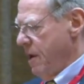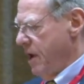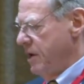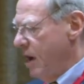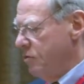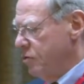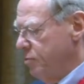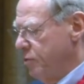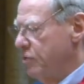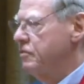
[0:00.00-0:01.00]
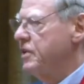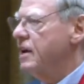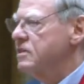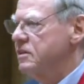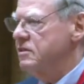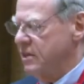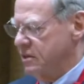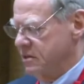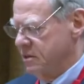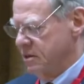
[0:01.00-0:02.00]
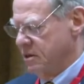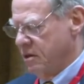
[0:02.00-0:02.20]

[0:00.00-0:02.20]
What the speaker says: and how to prove the existence